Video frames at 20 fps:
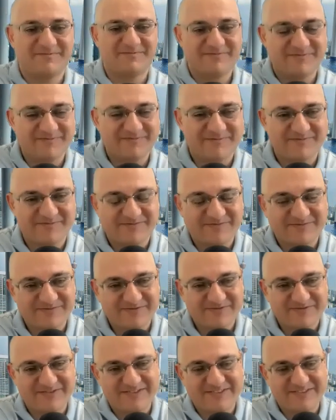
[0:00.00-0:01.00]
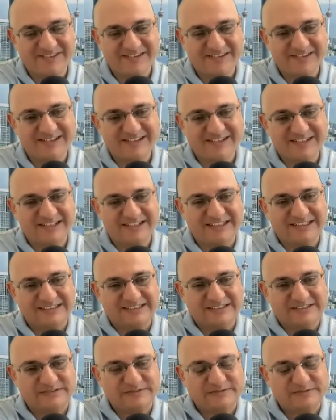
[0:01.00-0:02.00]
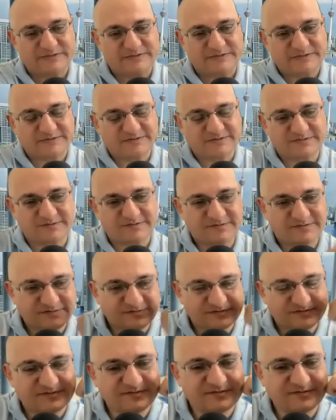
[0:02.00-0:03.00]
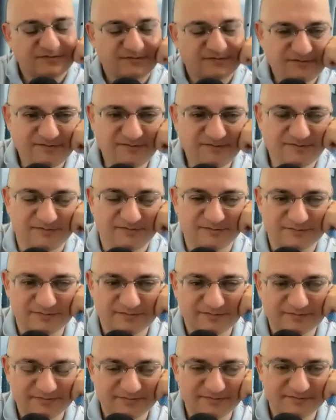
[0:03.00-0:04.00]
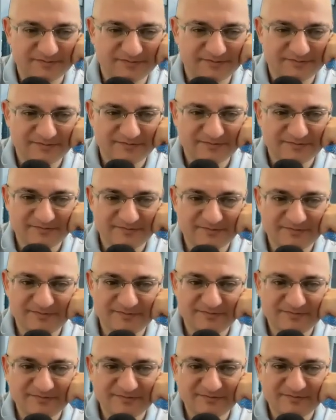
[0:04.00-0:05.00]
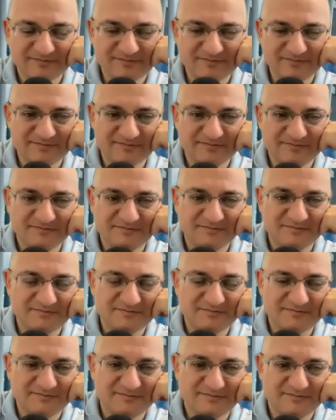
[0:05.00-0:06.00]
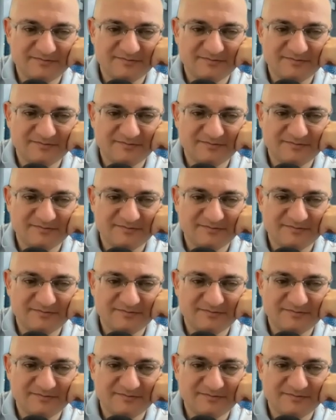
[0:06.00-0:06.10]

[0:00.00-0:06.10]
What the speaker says: This person isn't speaking.